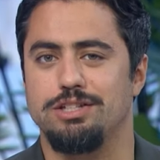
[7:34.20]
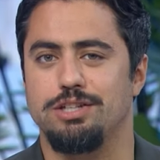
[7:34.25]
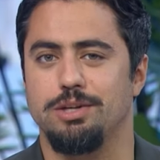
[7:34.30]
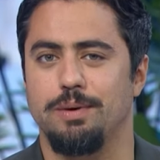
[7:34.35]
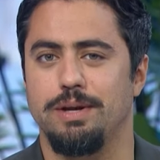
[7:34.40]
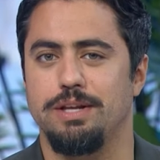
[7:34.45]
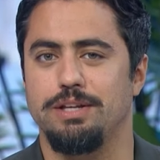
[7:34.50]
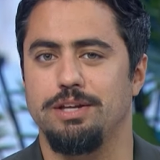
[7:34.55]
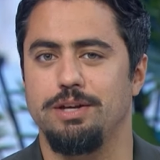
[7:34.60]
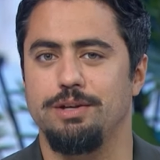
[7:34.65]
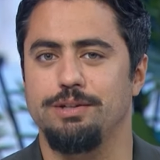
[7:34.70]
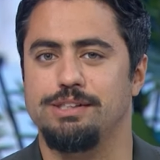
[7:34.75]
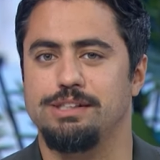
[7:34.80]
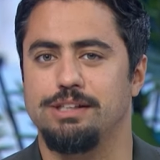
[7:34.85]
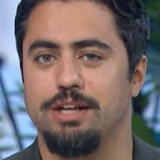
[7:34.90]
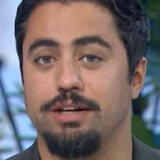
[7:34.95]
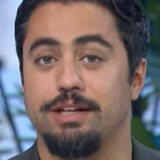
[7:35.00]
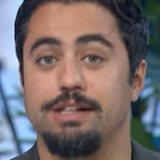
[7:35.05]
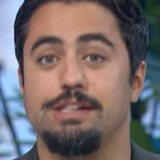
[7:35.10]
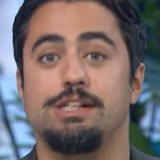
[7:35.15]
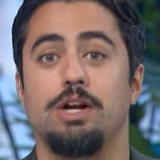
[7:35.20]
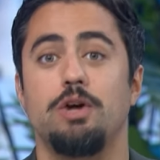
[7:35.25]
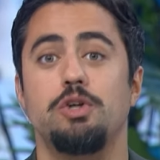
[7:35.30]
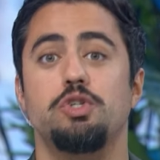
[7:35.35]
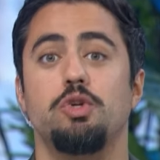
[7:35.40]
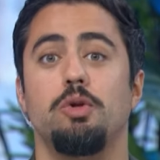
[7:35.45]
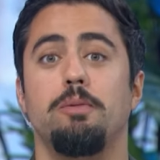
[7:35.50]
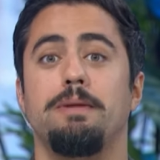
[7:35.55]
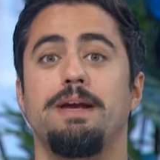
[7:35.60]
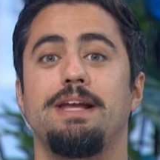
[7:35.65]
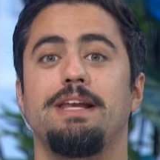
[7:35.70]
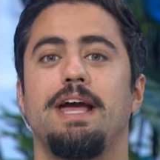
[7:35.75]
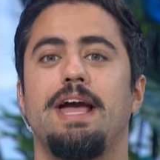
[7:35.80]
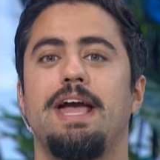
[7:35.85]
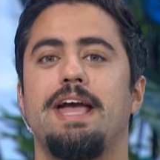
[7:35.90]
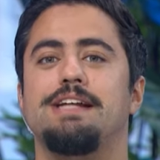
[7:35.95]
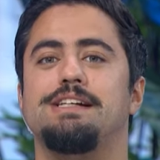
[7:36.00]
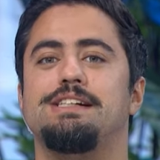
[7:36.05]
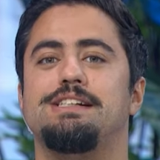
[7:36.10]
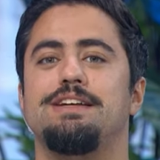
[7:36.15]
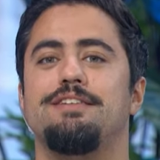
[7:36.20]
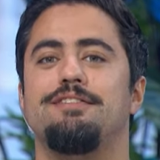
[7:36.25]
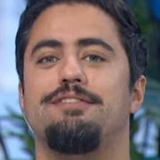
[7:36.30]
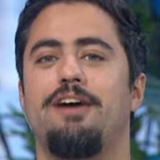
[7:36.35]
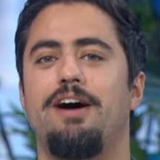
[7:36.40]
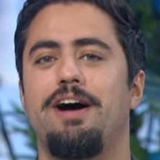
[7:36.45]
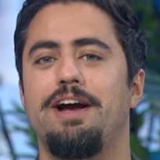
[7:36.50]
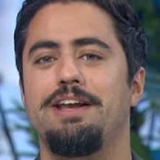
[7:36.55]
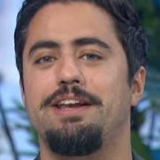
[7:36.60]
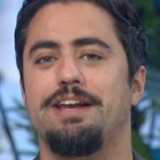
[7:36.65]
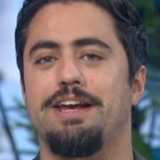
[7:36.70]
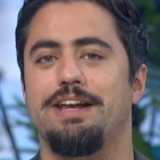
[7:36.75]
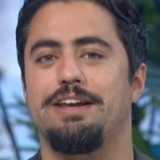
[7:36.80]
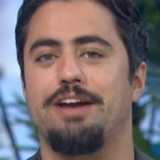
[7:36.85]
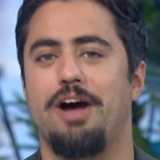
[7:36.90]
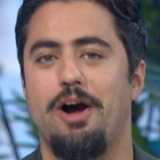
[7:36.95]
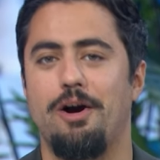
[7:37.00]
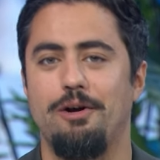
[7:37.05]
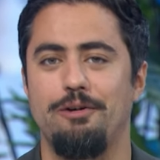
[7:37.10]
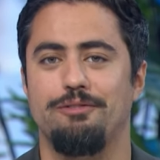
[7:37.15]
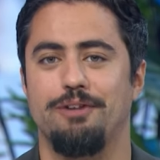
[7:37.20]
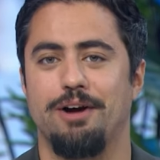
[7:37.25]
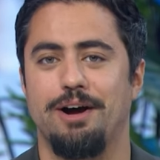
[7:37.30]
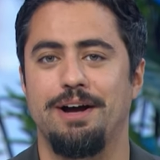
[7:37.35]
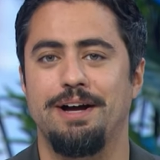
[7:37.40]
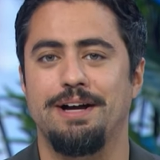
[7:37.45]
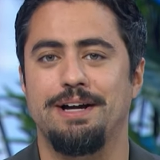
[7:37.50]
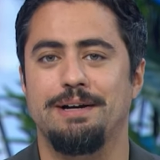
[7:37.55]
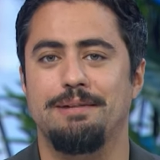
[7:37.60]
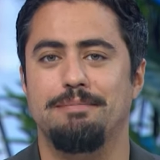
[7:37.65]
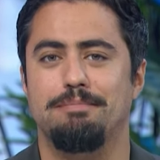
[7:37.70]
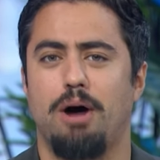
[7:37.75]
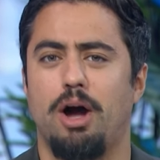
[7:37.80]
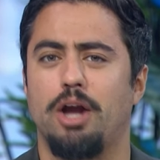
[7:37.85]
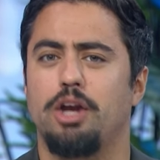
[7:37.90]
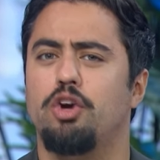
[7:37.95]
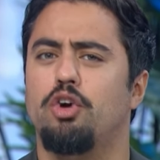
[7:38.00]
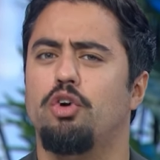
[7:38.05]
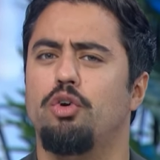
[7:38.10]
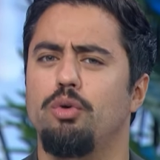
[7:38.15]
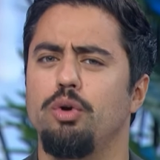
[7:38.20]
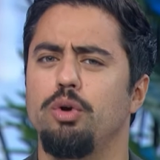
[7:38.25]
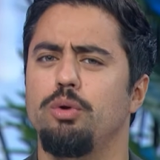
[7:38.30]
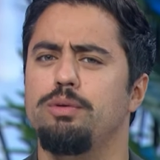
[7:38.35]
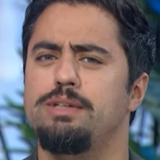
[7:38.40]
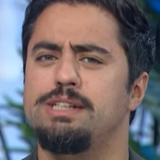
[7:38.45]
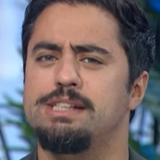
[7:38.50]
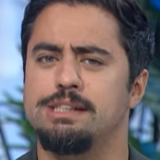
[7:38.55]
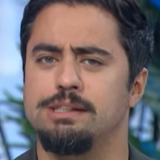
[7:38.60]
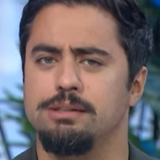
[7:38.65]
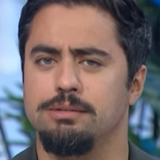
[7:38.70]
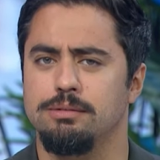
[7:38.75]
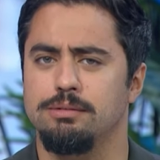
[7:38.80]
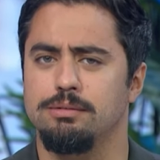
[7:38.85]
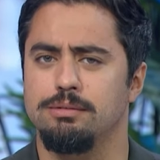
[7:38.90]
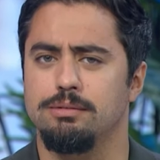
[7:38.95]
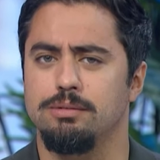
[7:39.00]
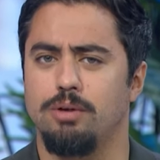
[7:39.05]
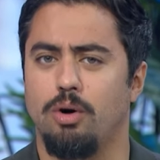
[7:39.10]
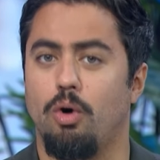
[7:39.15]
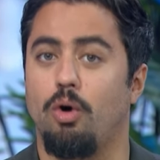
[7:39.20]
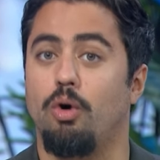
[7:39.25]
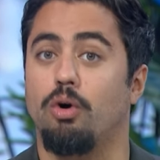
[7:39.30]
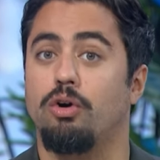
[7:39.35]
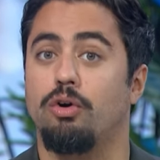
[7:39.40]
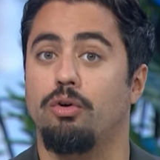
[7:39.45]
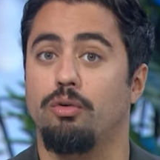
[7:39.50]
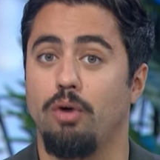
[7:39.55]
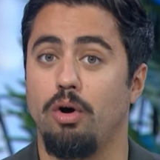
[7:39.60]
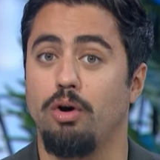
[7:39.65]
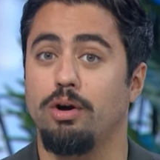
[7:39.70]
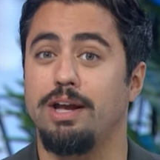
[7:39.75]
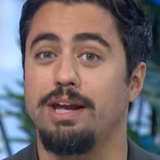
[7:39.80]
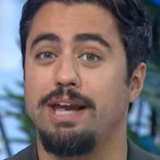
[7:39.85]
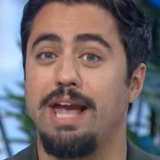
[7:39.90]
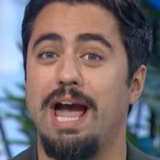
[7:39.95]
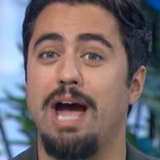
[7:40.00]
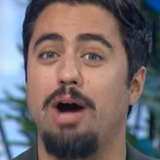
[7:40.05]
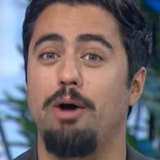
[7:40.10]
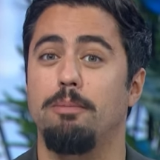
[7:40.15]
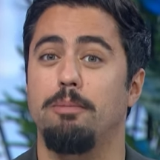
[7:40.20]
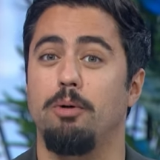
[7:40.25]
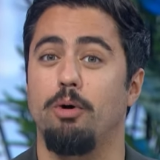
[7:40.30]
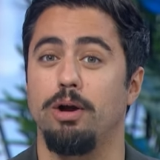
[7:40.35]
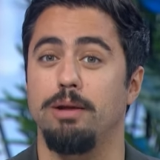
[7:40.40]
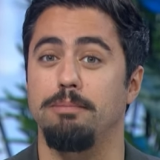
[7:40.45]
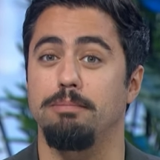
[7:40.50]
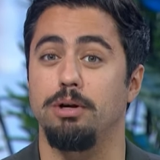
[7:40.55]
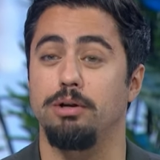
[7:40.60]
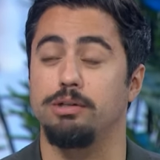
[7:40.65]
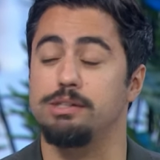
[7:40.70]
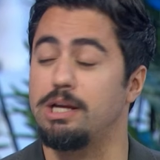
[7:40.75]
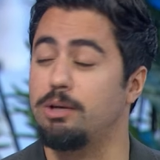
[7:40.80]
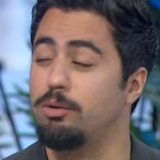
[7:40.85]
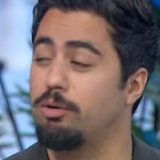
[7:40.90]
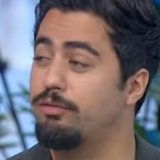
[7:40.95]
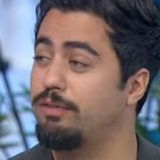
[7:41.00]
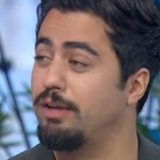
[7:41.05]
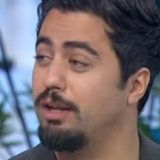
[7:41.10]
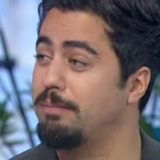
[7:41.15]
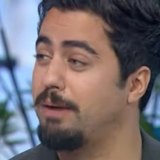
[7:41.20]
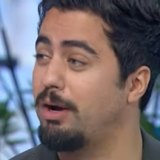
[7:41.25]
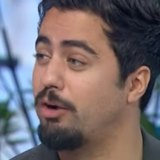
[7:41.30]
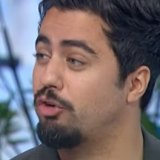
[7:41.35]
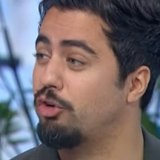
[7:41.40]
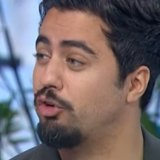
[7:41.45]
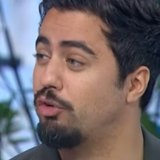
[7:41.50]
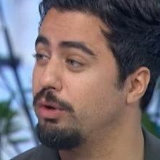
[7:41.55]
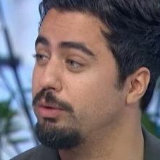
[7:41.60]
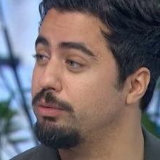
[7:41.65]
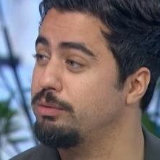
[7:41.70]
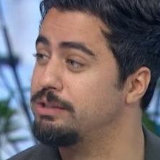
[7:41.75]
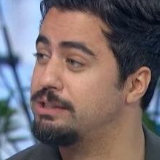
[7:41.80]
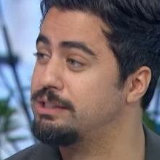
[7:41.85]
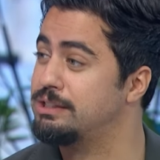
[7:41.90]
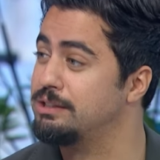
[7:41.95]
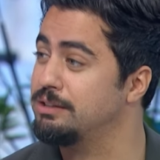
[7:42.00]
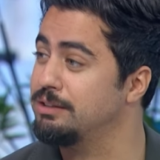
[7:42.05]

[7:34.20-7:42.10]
to a new study, social media is divided over by Croots or Croc cowboy boots. How do we feel about Croots?